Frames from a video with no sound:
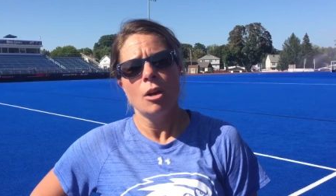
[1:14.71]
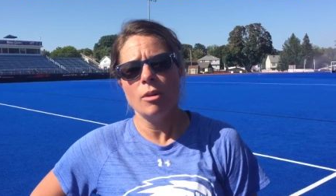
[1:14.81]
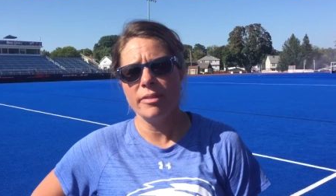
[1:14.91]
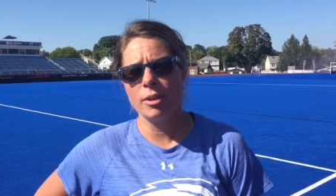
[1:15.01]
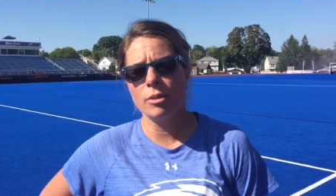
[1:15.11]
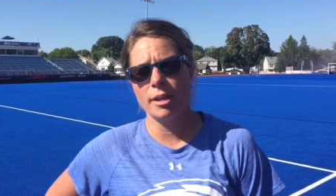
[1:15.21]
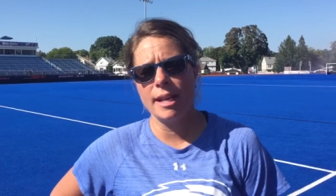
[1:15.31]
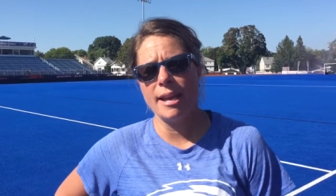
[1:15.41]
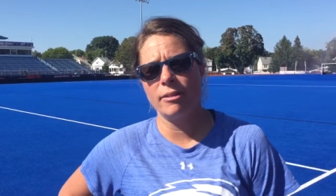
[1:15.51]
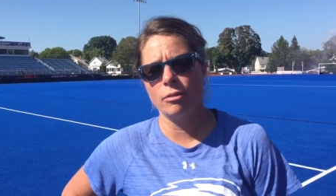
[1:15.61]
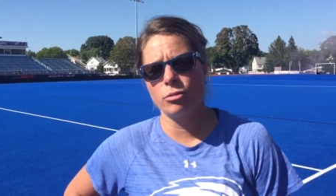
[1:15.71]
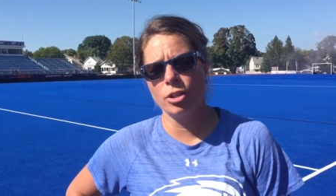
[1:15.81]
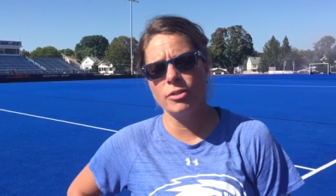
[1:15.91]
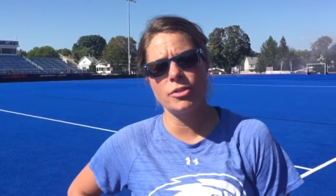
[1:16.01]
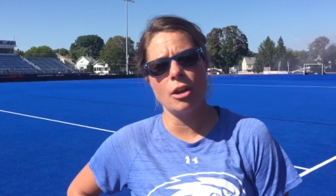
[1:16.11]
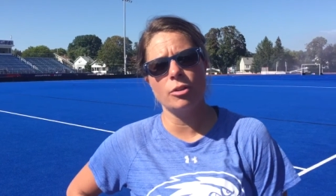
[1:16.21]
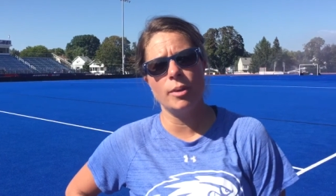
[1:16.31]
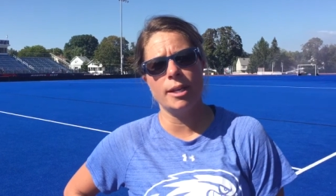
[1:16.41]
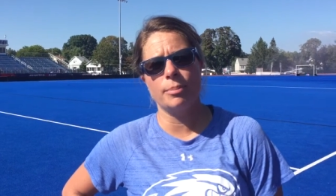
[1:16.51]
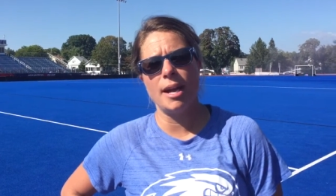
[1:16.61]
Well, I think we're going to have a good, solid
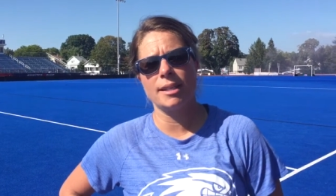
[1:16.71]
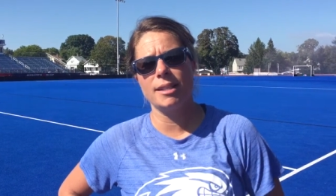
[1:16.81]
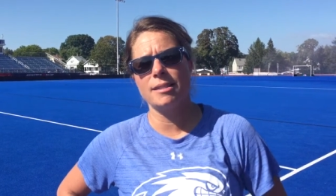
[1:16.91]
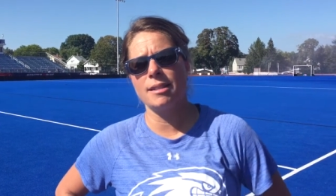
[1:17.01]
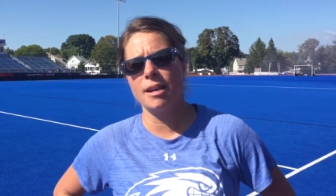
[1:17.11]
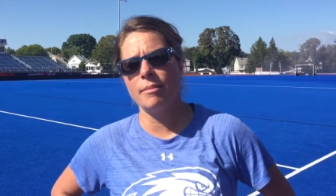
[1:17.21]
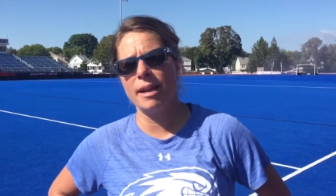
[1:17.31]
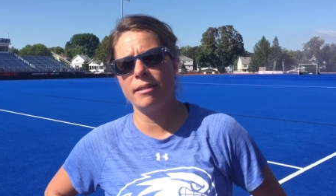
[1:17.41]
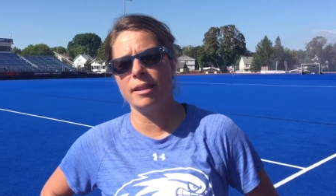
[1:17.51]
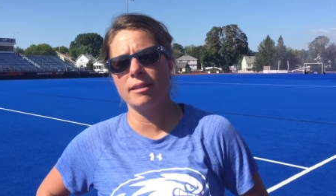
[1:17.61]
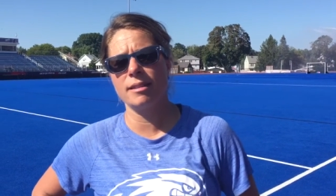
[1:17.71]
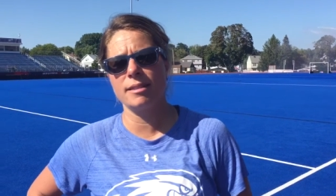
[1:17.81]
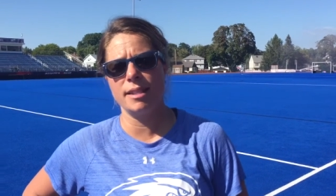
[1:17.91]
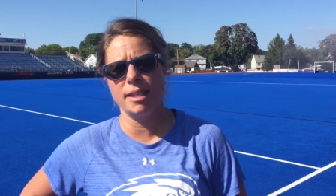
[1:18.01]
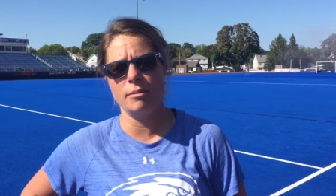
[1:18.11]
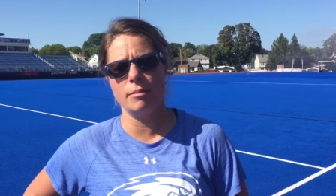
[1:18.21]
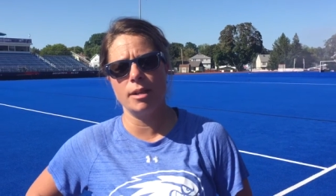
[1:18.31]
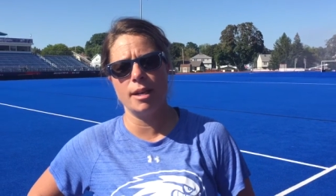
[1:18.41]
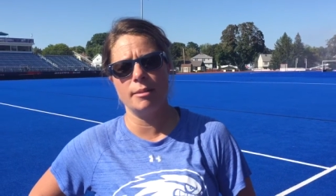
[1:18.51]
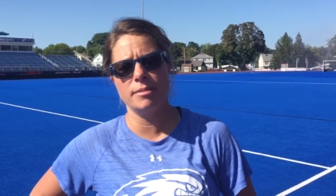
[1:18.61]
week of practice. Um, I think this team
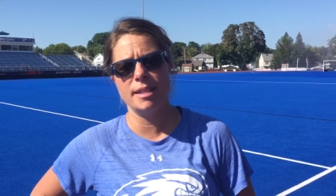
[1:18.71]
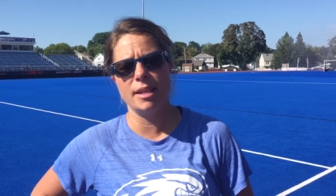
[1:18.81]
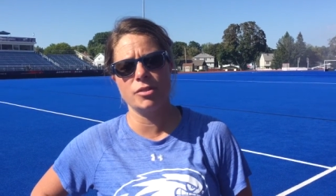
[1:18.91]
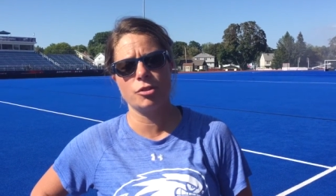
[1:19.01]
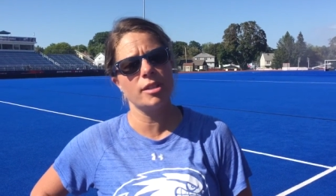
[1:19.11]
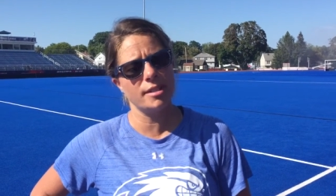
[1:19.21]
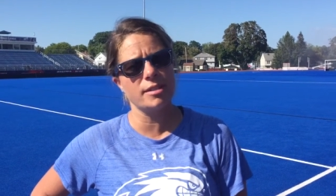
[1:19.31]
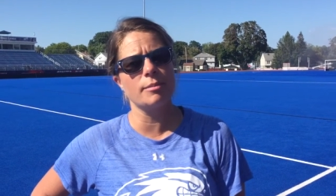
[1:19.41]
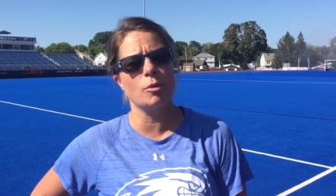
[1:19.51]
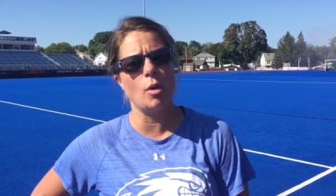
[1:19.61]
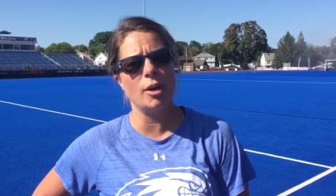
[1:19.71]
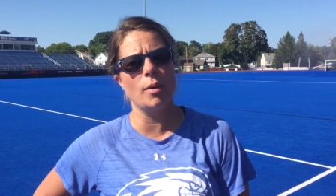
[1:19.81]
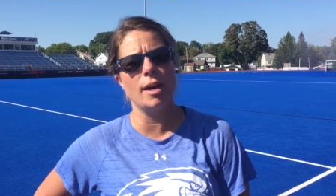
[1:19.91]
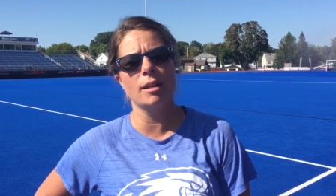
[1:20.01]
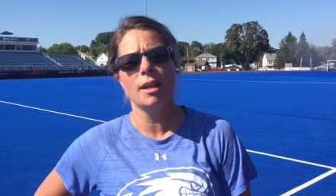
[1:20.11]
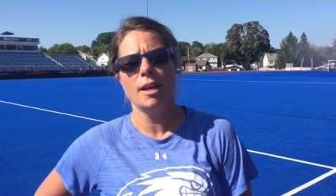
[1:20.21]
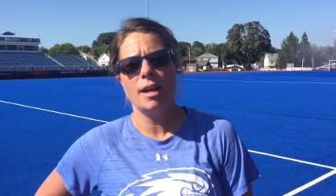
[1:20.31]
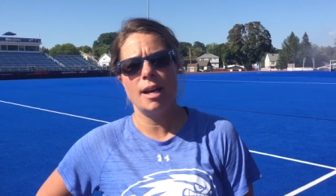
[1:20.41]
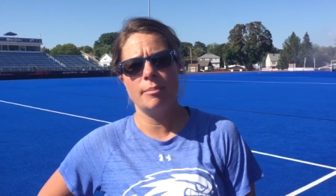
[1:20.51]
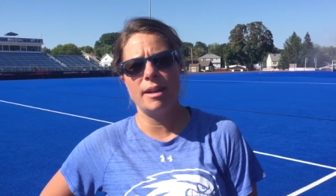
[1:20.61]
um, takes criticism quite well.
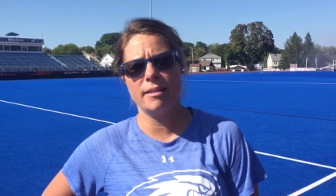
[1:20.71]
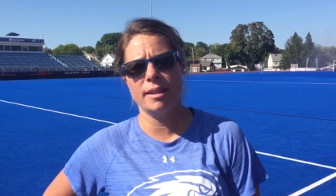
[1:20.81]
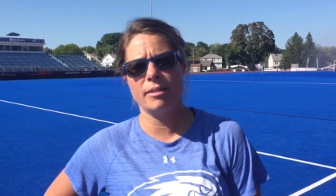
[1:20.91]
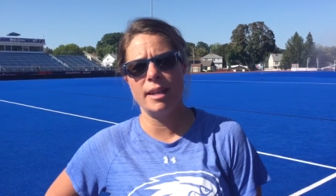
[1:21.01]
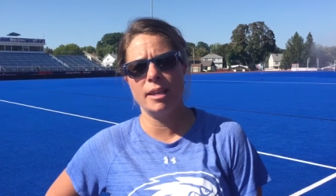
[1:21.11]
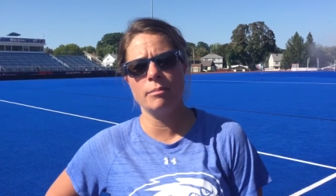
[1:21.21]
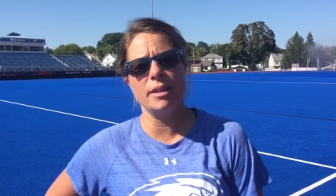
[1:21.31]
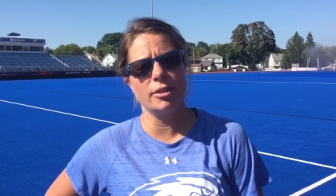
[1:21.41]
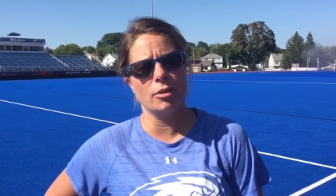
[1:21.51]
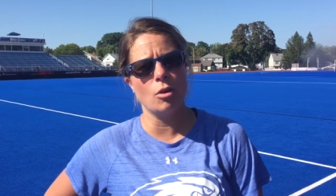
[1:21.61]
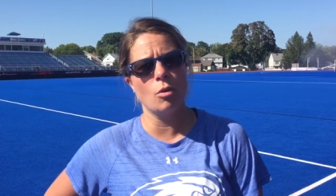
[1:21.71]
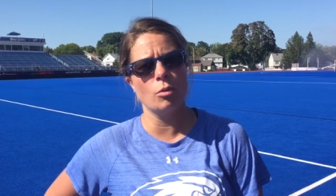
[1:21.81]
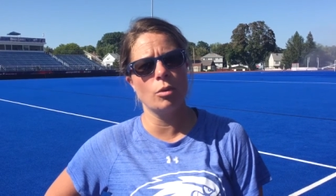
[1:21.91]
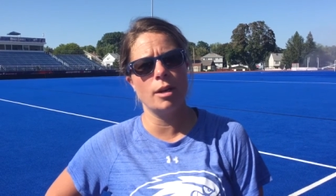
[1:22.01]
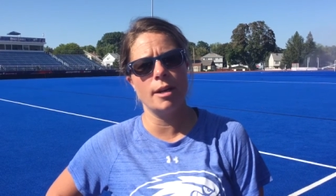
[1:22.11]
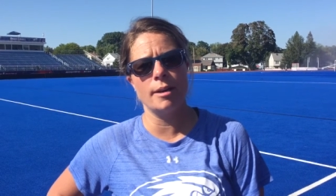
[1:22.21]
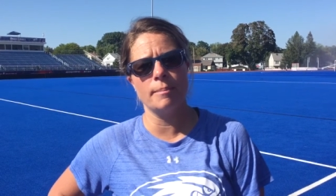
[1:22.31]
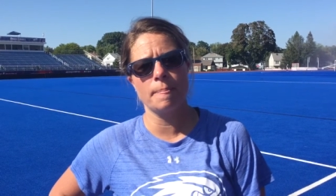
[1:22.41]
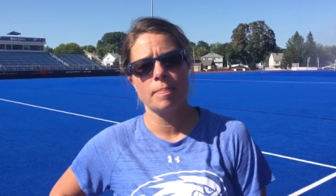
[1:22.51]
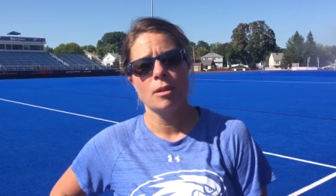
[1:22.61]
Um, I think they can be their own
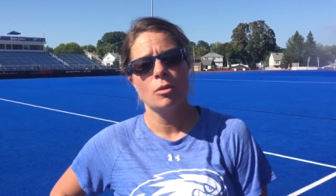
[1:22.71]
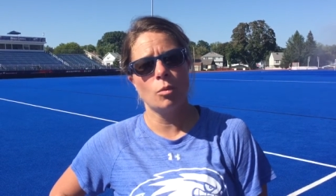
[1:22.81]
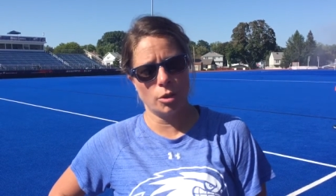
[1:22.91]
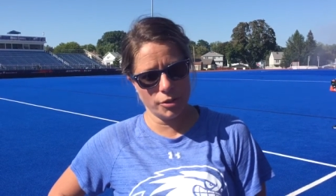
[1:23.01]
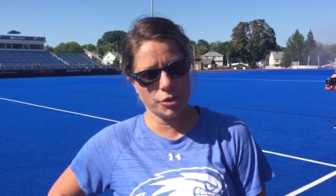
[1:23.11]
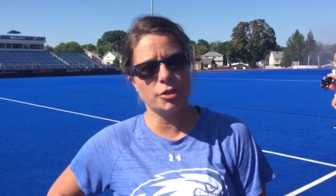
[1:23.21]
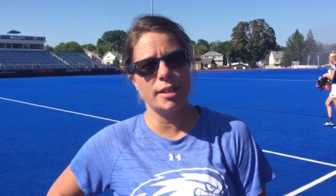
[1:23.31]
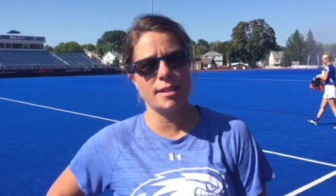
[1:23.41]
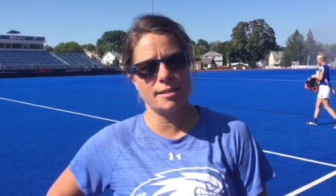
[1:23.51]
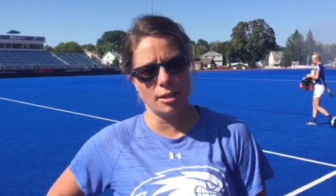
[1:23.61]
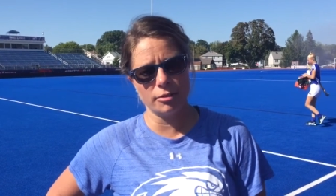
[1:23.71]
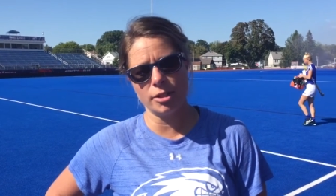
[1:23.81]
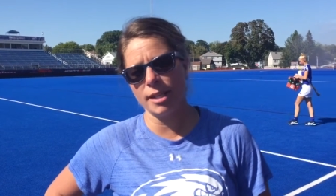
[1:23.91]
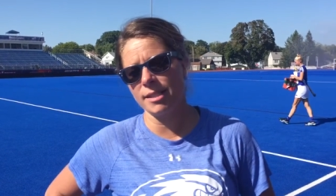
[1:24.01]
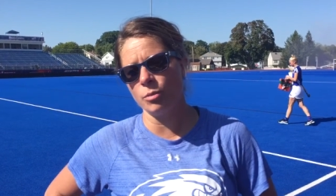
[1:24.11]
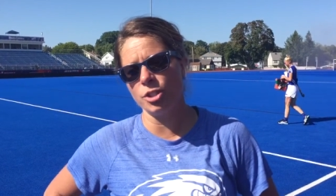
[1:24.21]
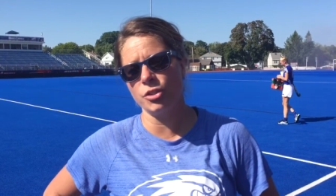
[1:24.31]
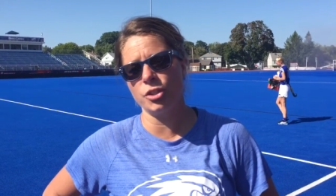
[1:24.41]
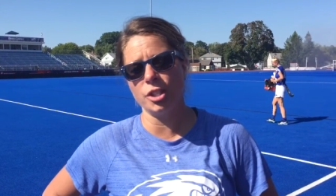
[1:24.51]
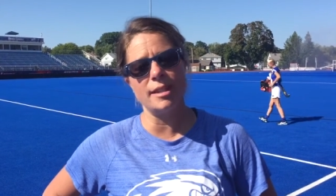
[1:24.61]
um, worst critics, self-critics, which
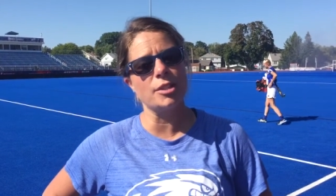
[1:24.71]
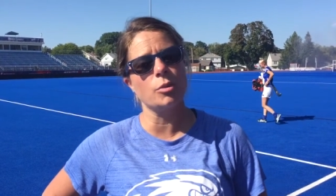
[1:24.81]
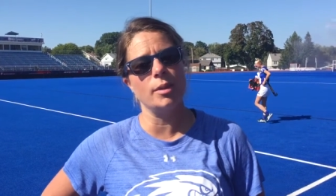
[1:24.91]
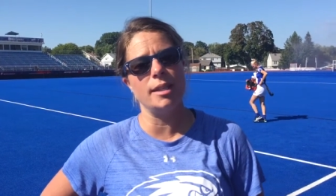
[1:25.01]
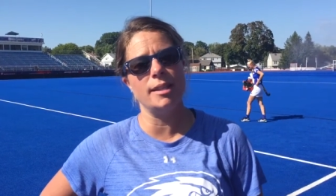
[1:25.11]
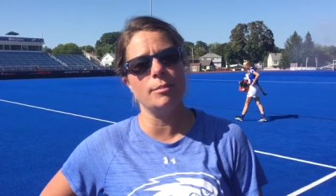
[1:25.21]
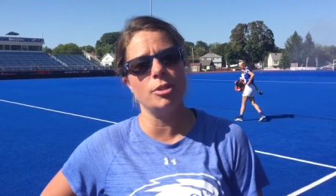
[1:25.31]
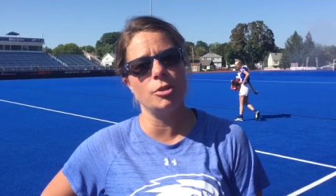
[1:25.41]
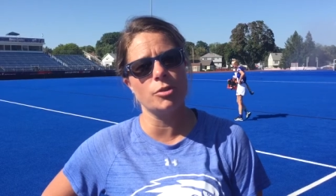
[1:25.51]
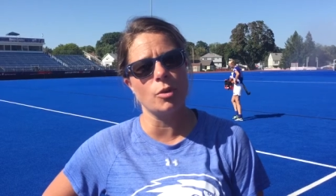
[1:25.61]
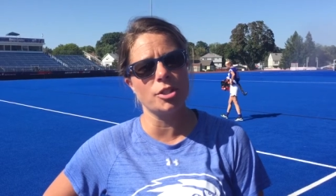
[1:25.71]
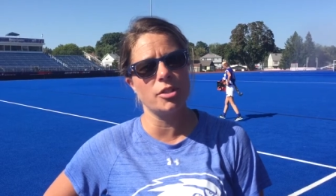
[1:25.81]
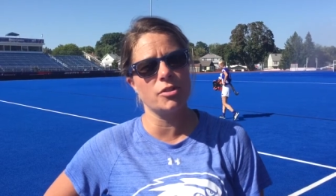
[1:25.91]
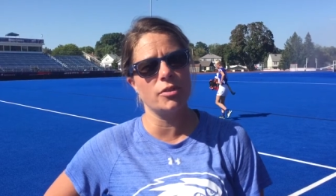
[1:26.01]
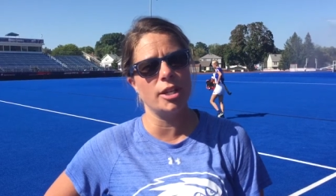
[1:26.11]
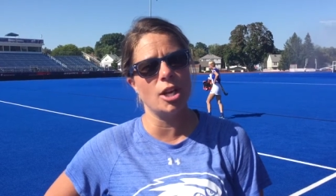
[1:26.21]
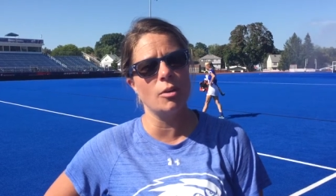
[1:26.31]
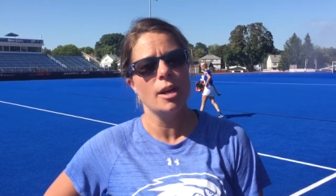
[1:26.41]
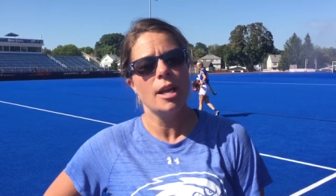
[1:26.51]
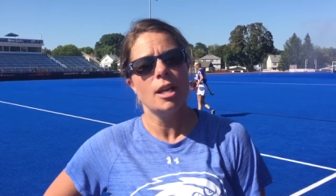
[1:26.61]
is good. That's what we need them to do is watch this video,